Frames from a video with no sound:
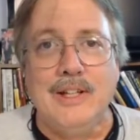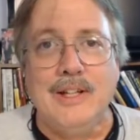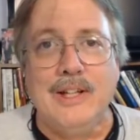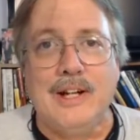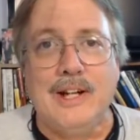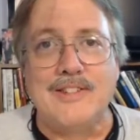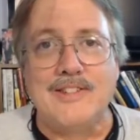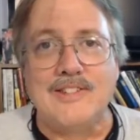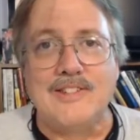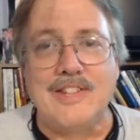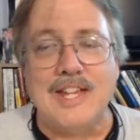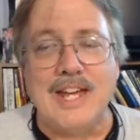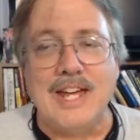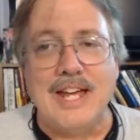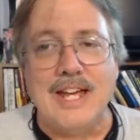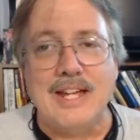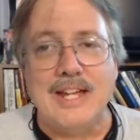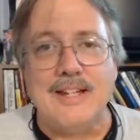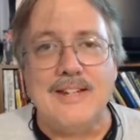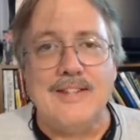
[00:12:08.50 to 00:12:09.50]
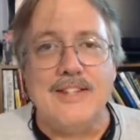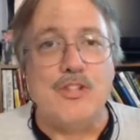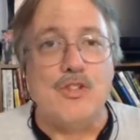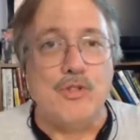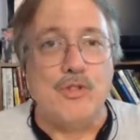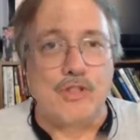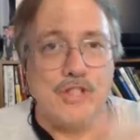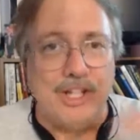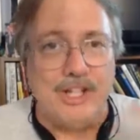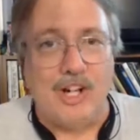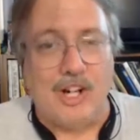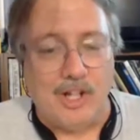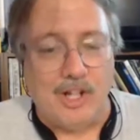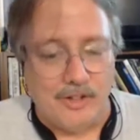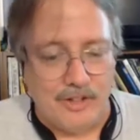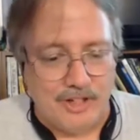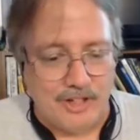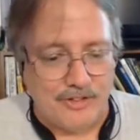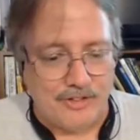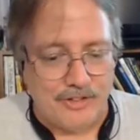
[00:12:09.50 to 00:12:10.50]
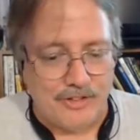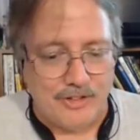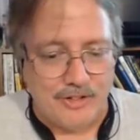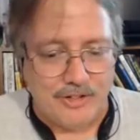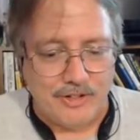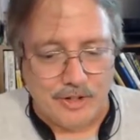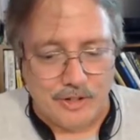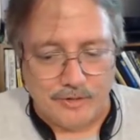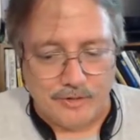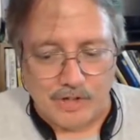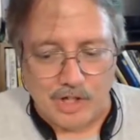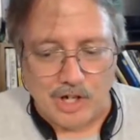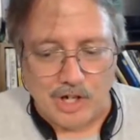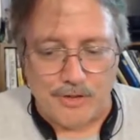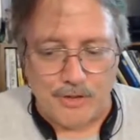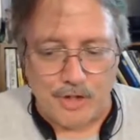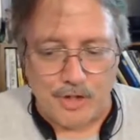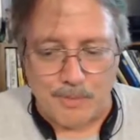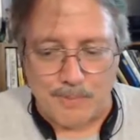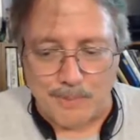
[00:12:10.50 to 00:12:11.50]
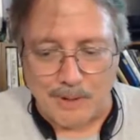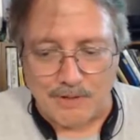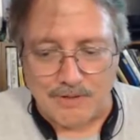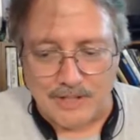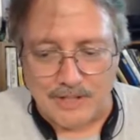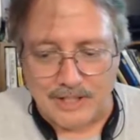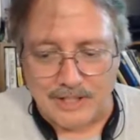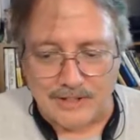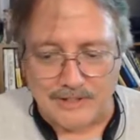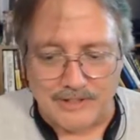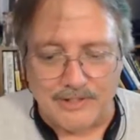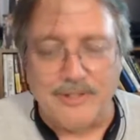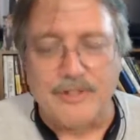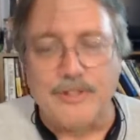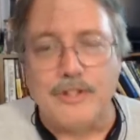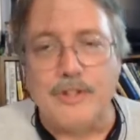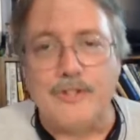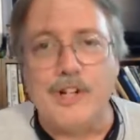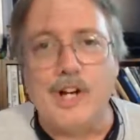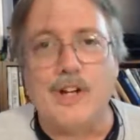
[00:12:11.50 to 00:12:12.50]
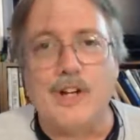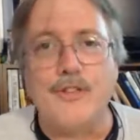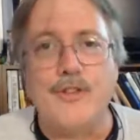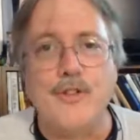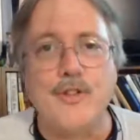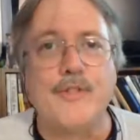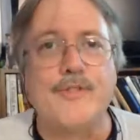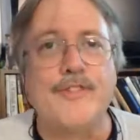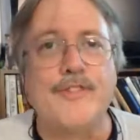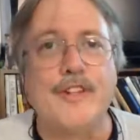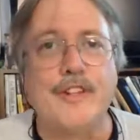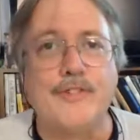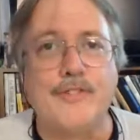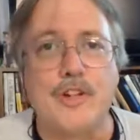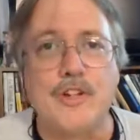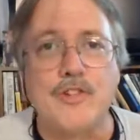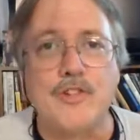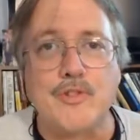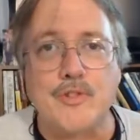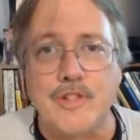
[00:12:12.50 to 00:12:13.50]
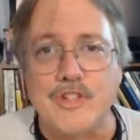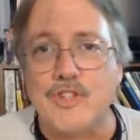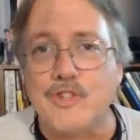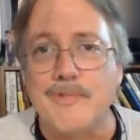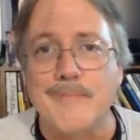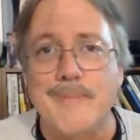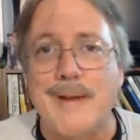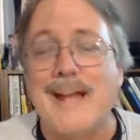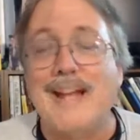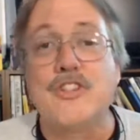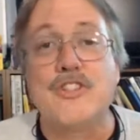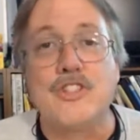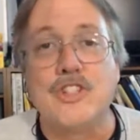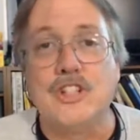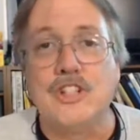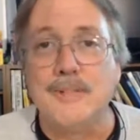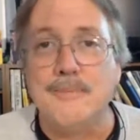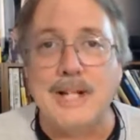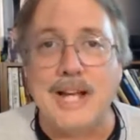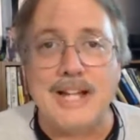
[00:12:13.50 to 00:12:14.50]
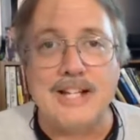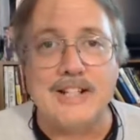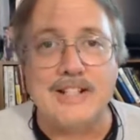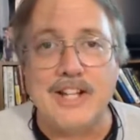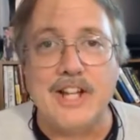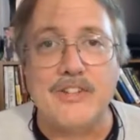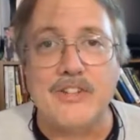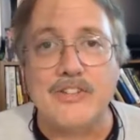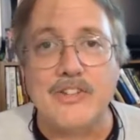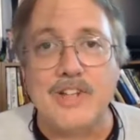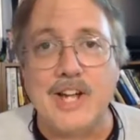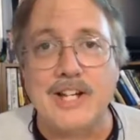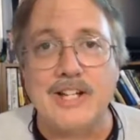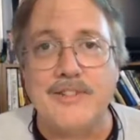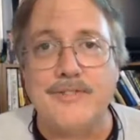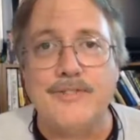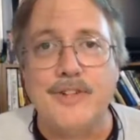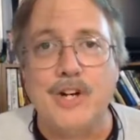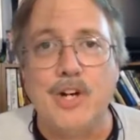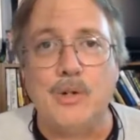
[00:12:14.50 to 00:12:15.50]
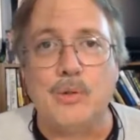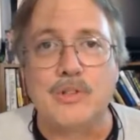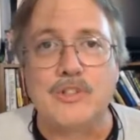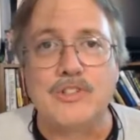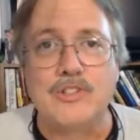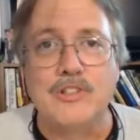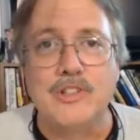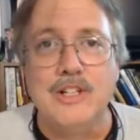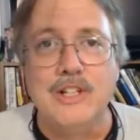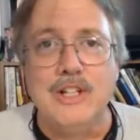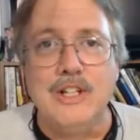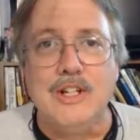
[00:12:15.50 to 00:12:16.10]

Let's say that you did all this. You've gone through your birthdays, you've gone through your friendversaries, and you managed to eliminate another 90 folks.